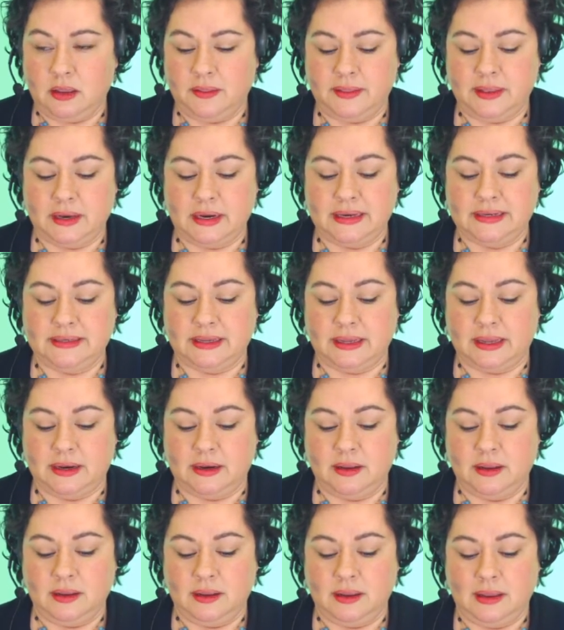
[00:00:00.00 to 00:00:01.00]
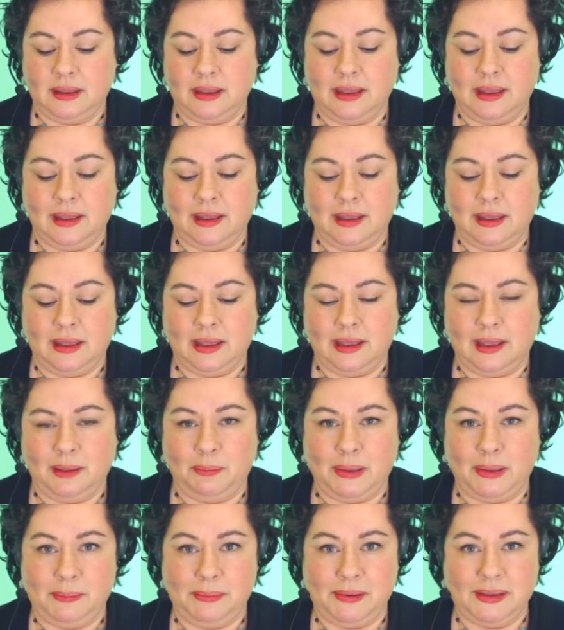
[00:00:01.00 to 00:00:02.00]
Then he said, A
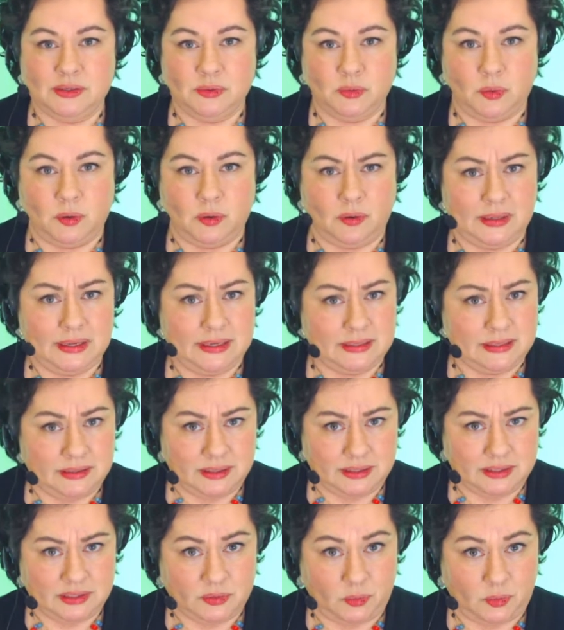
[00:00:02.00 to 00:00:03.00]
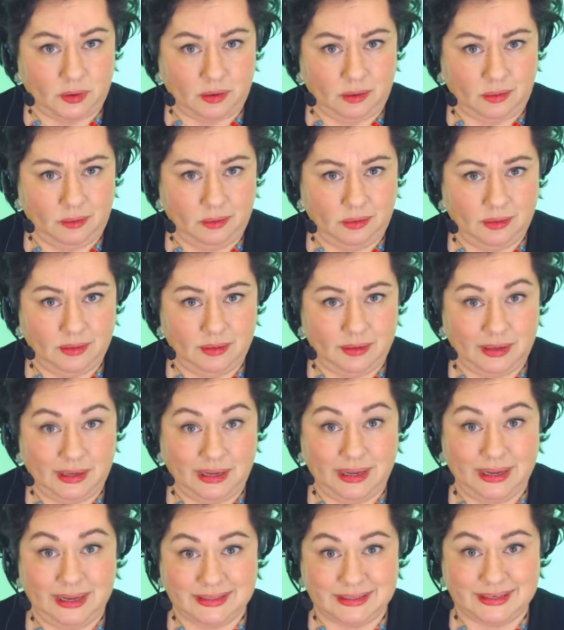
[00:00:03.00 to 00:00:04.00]
baby squirrel isn't a squirrel,
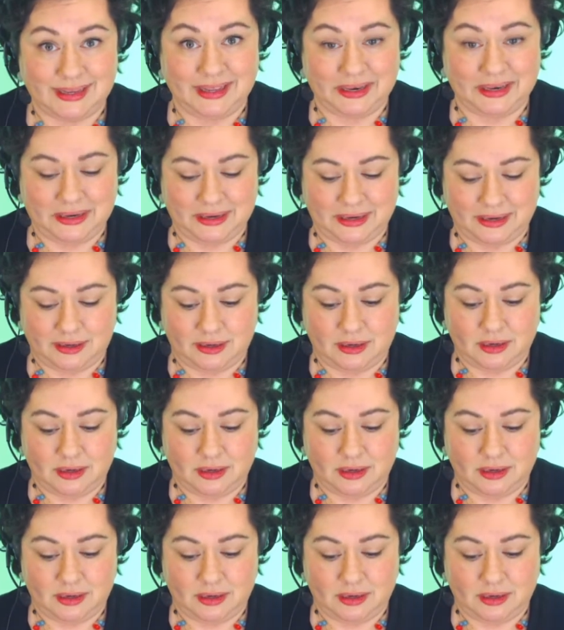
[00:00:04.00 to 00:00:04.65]
it's a kitten.